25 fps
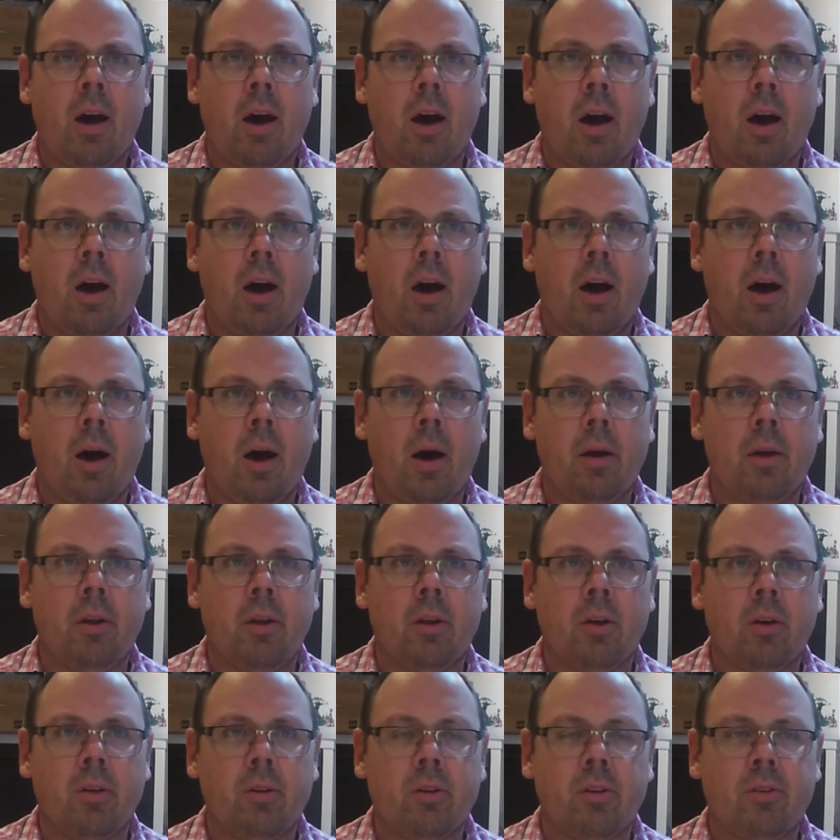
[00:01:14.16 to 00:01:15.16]
Uh,
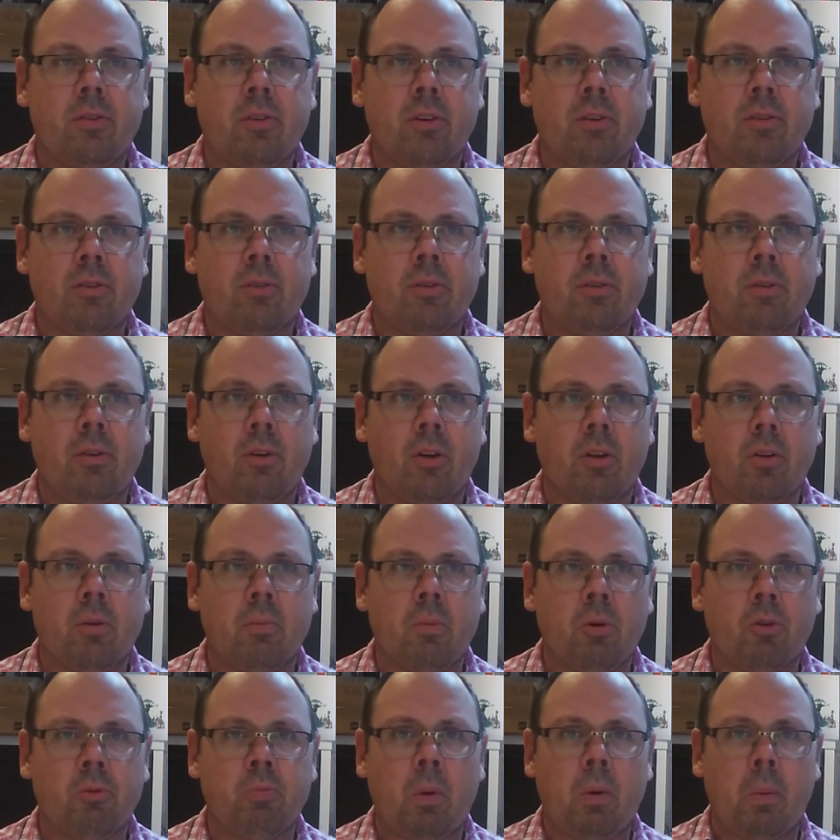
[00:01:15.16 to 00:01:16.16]
you know, this is, you know,
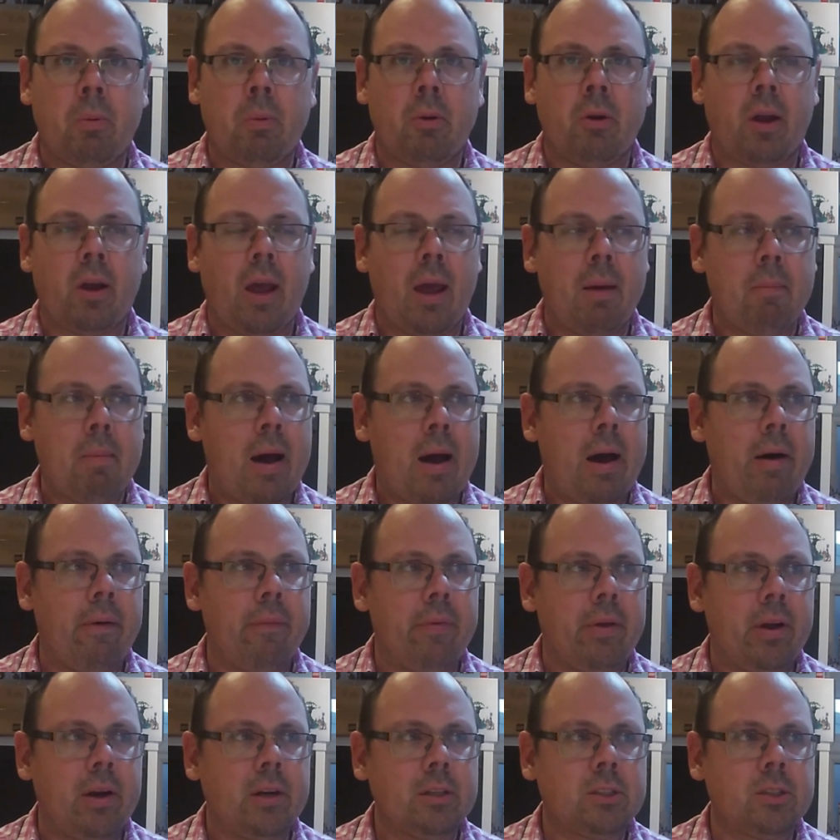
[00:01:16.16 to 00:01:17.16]
the most popular game
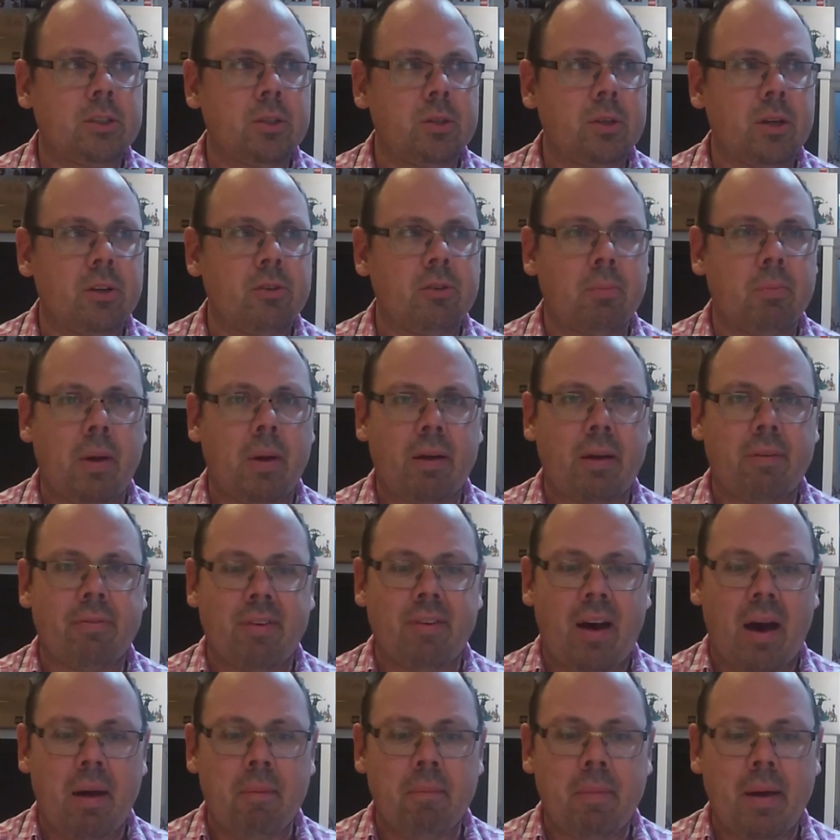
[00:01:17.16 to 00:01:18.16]
out there, so there's a big
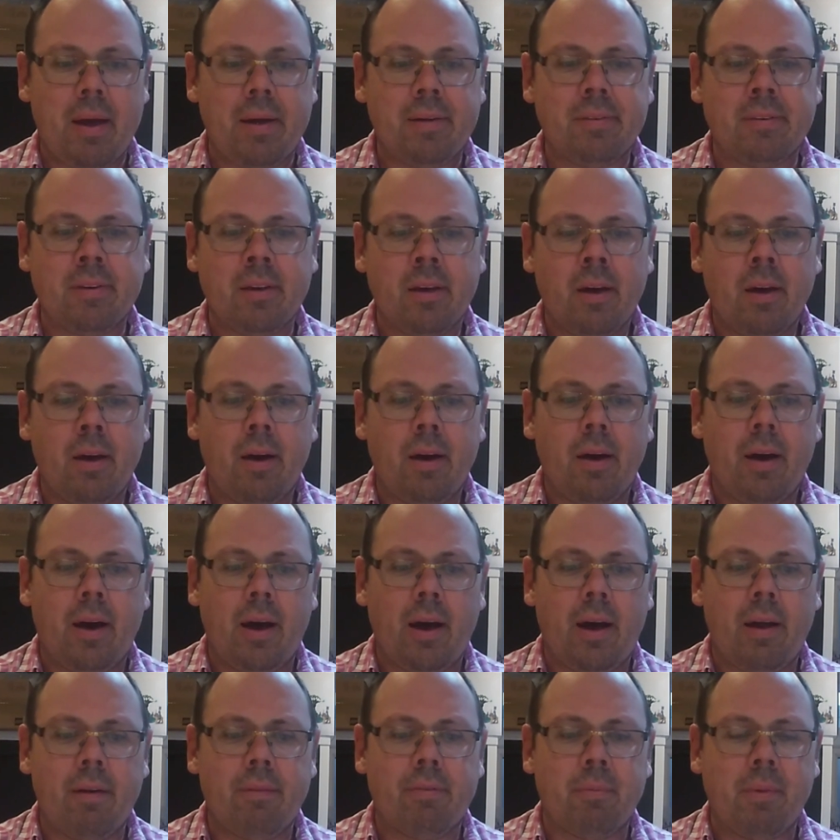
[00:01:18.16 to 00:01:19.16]
fan base.
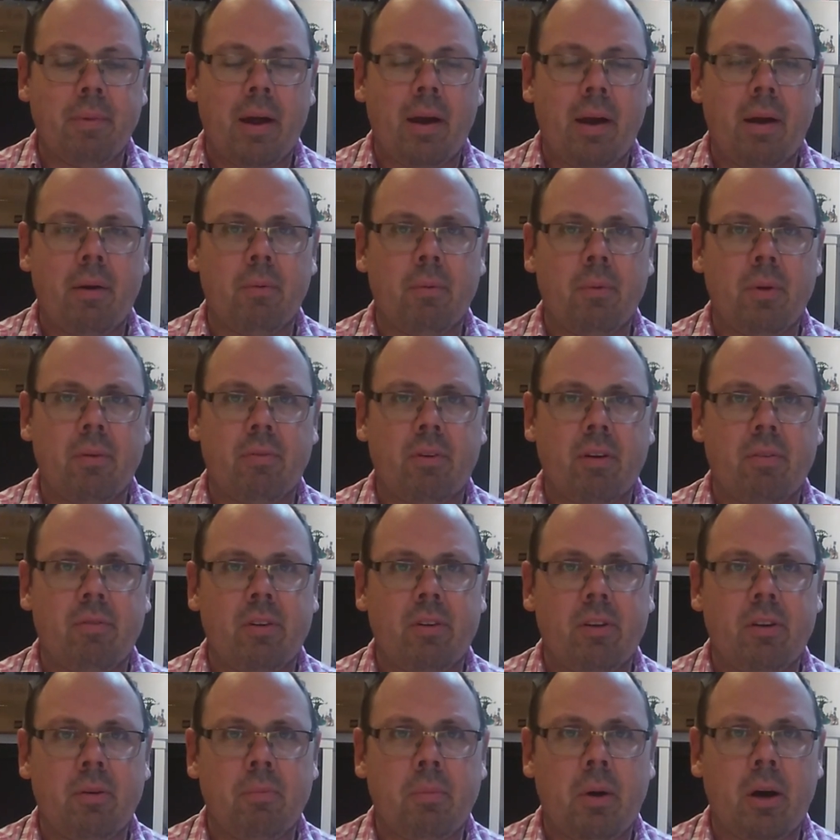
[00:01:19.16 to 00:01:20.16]
And from there, we've
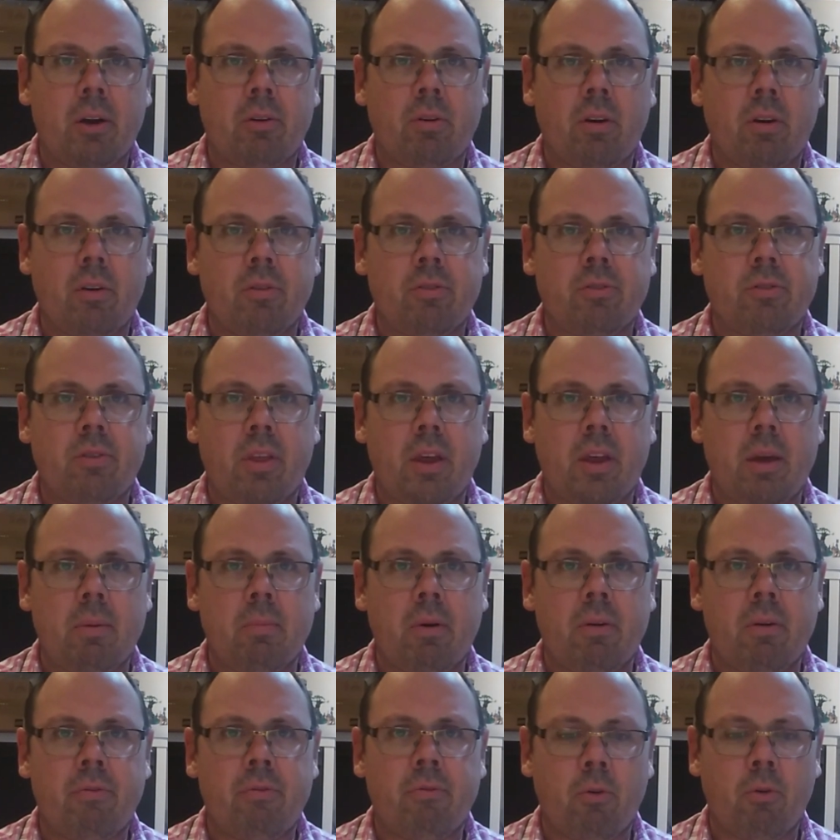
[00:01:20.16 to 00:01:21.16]
given the Minecraft
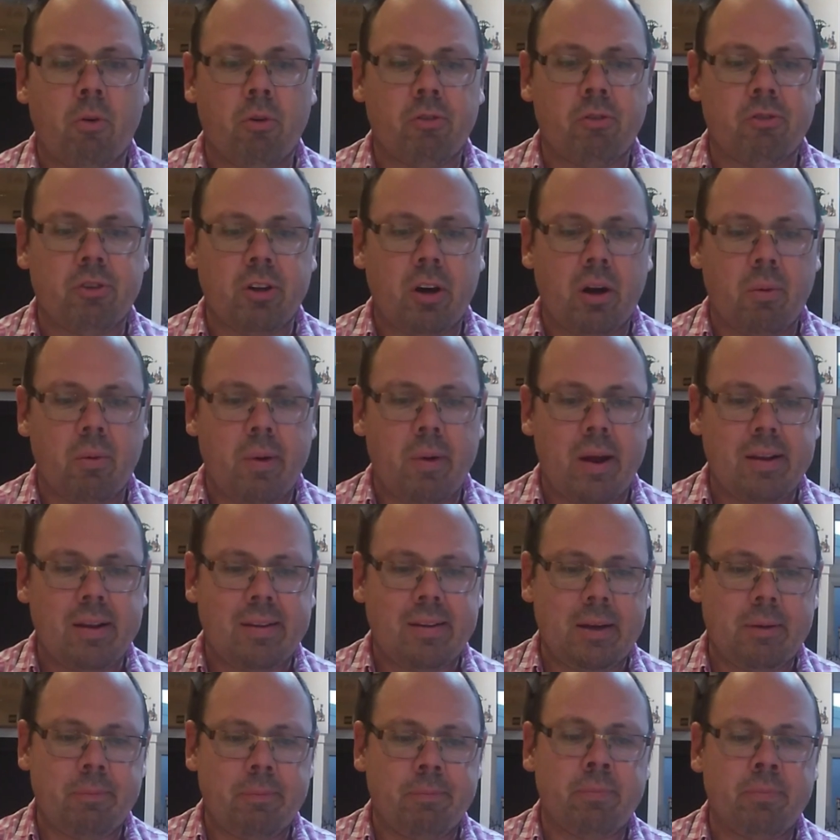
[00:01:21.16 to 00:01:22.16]
theme a four-star
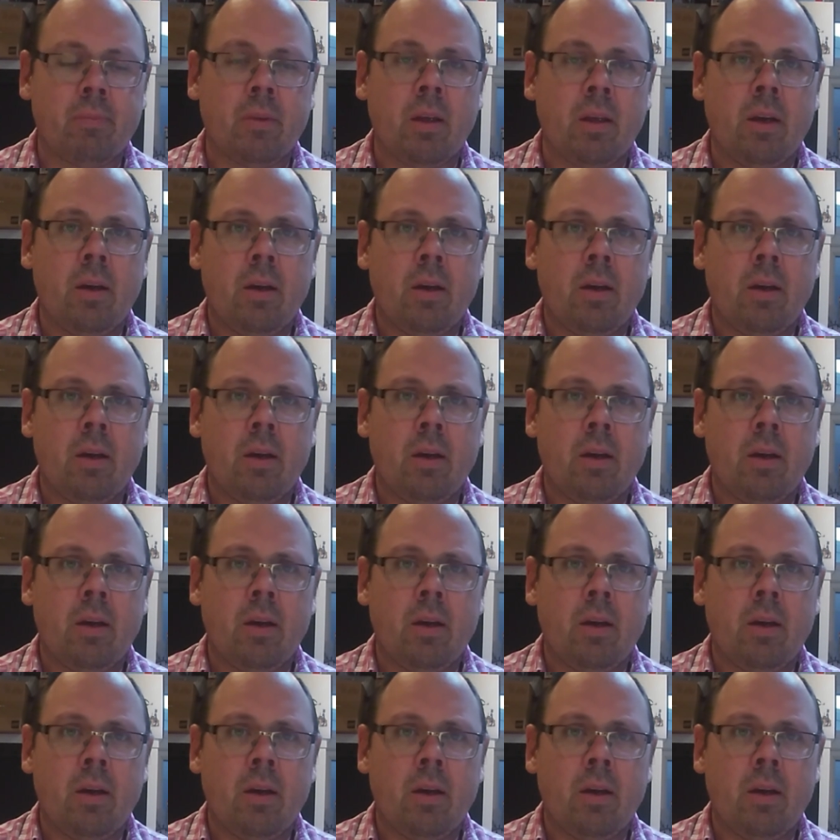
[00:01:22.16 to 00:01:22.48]
rating.